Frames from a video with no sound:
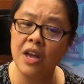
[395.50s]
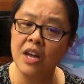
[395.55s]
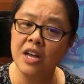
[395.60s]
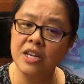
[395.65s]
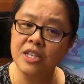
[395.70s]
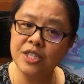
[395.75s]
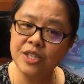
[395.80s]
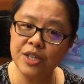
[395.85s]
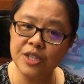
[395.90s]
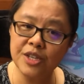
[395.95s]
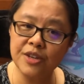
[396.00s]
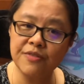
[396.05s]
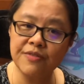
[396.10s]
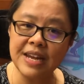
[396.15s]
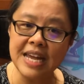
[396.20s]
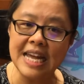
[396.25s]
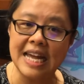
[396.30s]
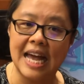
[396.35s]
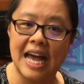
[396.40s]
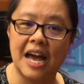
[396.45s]
So to
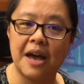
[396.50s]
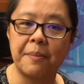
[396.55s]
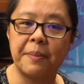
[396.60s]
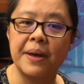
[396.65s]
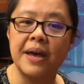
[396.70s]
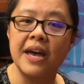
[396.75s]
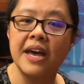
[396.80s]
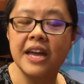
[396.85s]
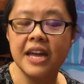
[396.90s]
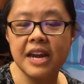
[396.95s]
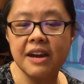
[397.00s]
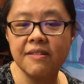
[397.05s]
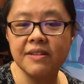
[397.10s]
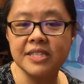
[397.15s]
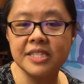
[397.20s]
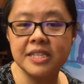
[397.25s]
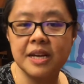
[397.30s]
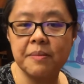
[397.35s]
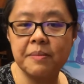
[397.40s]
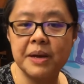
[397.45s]
recap, here are
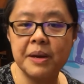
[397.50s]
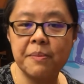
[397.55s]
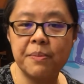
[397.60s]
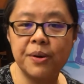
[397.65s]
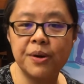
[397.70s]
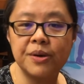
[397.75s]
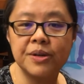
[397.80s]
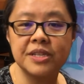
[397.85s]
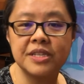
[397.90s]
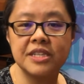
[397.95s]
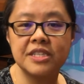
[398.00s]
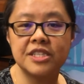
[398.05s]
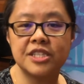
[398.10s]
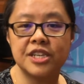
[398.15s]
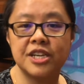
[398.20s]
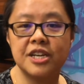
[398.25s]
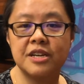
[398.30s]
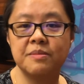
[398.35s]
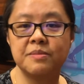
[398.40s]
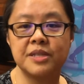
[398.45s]
some important
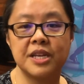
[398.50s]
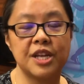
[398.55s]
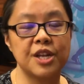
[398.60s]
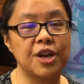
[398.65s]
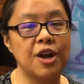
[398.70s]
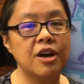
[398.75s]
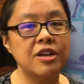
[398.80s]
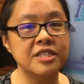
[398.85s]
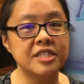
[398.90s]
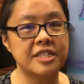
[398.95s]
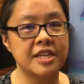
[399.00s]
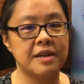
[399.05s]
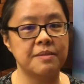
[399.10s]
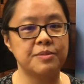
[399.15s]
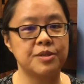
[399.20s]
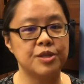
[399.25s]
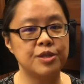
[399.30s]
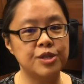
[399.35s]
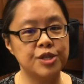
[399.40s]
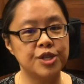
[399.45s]
terms and concepts
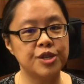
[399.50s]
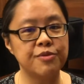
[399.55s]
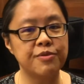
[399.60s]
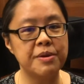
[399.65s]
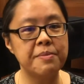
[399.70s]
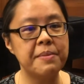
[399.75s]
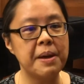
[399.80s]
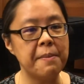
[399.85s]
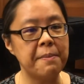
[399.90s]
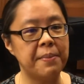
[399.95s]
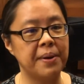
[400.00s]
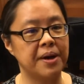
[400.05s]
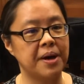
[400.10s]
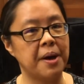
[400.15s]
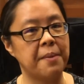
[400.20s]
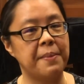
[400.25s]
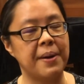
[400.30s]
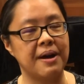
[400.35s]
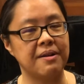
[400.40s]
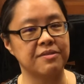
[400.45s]
you should remember
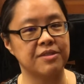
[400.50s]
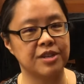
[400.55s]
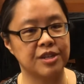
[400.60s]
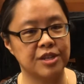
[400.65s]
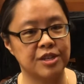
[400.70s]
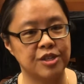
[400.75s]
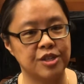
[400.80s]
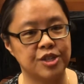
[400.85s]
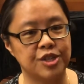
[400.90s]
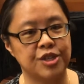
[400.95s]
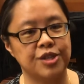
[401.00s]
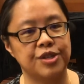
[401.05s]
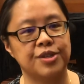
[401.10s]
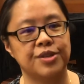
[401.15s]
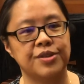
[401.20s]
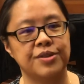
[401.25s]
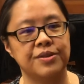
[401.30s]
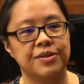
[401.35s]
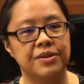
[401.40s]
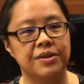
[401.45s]
about the concerto.
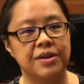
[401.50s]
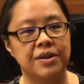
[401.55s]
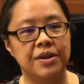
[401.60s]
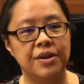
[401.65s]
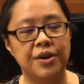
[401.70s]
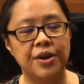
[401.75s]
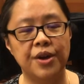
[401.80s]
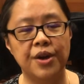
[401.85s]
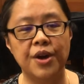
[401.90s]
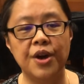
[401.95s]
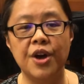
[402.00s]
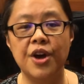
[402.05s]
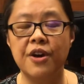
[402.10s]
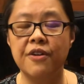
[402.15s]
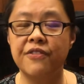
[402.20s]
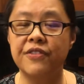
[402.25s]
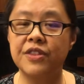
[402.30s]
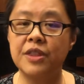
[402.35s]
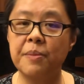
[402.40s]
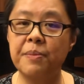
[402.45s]

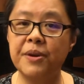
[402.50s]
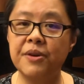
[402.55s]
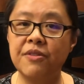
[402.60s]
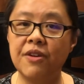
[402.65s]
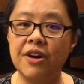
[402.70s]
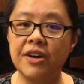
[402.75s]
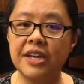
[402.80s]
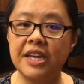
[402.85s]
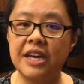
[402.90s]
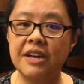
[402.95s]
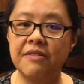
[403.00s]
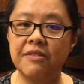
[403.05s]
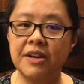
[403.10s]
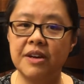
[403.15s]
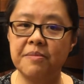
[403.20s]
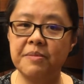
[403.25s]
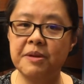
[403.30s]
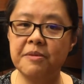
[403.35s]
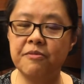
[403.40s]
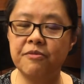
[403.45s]
For the Baroque era,
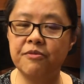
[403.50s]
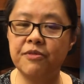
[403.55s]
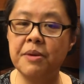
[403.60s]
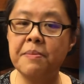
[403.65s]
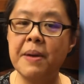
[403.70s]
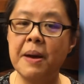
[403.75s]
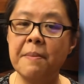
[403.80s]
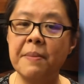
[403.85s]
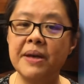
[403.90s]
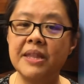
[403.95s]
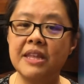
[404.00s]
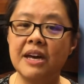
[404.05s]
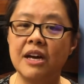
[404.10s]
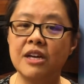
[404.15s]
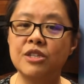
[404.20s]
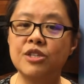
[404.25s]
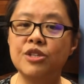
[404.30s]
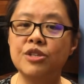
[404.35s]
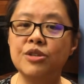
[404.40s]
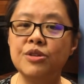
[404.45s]
remember there are
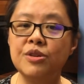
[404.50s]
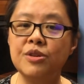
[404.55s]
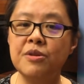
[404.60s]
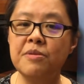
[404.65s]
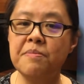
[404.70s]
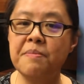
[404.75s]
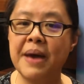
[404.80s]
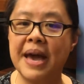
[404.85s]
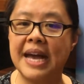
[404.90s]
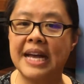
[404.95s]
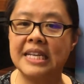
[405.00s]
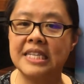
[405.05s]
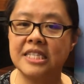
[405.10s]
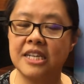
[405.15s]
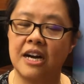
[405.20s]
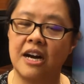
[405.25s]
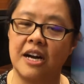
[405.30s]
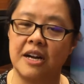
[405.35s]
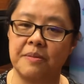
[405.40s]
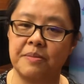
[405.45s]
2 main
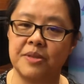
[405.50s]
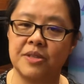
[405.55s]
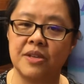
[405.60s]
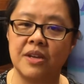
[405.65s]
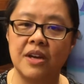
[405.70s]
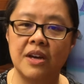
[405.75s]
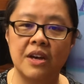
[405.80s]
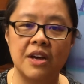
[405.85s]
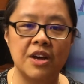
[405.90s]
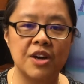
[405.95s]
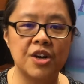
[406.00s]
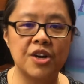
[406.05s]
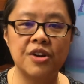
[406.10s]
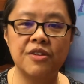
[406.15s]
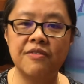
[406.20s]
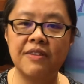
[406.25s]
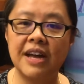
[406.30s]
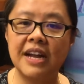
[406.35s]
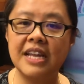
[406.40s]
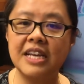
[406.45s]
types,
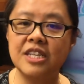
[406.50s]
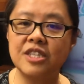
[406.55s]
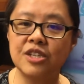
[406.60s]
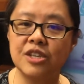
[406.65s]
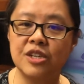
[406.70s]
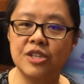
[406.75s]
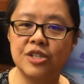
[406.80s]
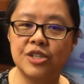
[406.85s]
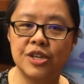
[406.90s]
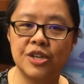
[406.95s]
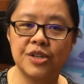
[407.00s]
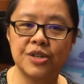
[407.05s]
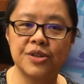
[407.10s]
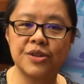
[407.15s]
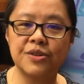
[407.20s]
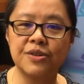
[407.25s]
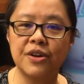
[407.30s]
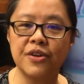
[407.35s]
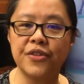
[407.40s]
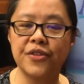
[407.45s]
Corelli's Concerto
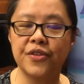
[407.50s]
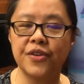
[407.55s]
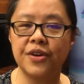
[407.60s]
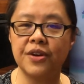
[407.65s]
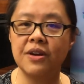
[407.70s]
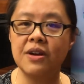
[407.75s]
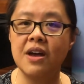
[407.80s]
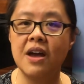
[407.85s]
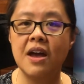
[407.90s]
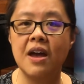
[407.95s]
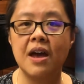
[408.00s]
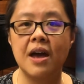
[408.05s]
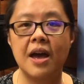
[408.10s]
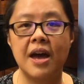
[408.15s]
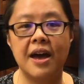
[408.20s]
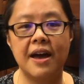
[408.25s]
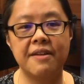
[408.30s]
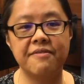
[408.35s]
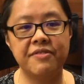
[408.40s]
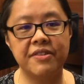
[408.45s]
Grosso
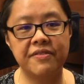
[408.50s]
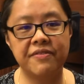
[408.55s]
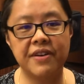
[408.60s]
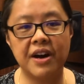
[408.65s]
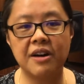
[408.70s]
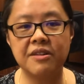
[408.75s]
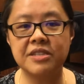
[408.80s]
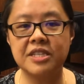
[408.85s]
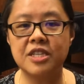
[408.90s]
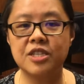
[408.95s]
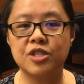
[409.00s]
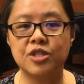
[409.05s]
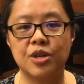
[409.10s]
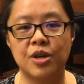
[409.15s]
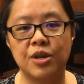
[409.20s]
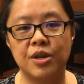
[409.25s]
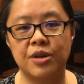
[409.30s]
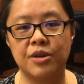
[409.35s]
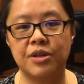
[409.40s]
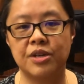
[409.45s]
and Vivaldi's
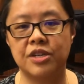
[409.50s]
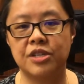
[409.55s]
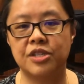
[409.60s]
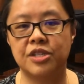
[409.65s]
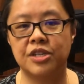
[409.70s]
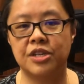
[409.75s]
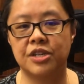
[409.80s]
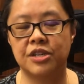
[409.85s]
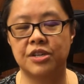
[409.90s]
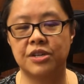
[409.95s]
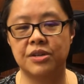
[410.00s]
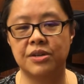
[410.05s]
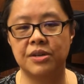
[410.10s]
Solo Concerto.